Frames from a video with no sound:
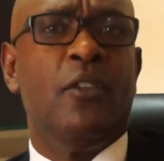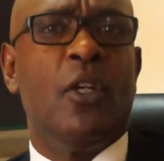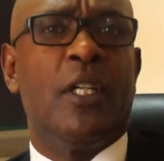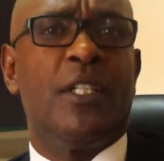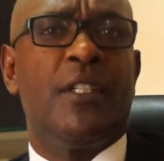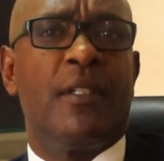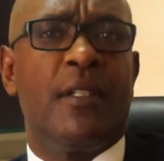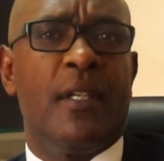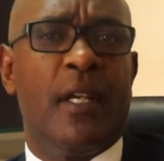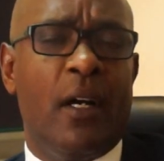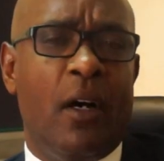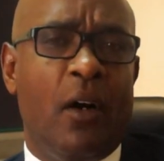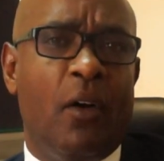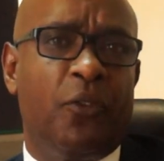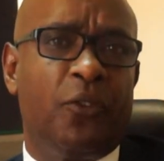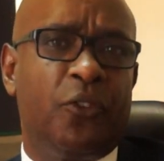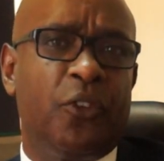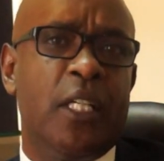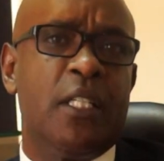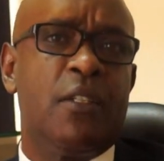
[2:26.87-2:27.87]

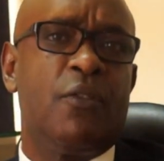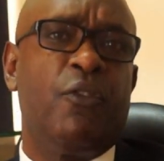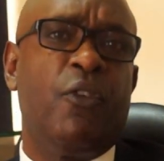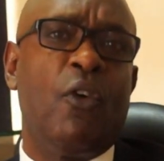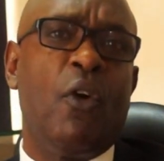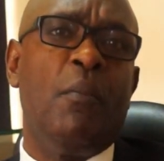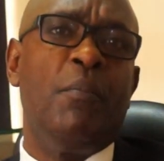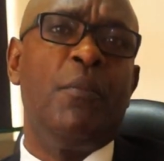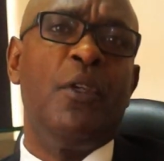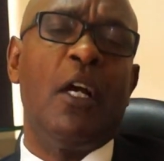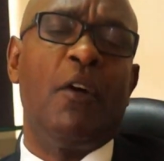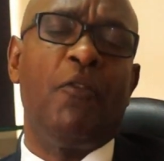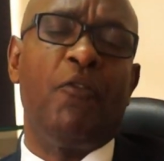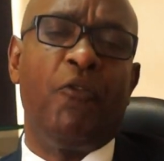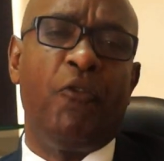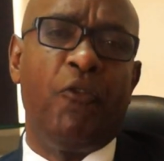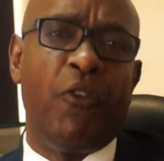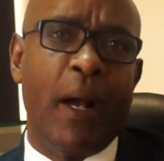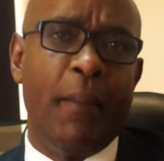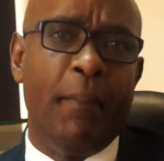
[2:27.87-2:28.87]
yourself, transform your
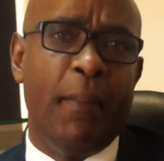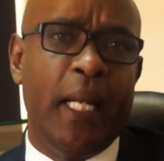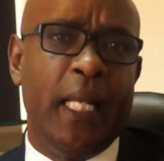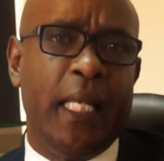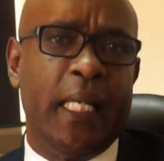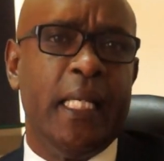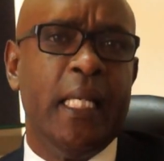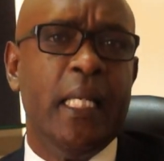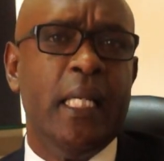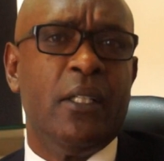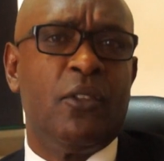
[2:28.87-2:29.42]
family,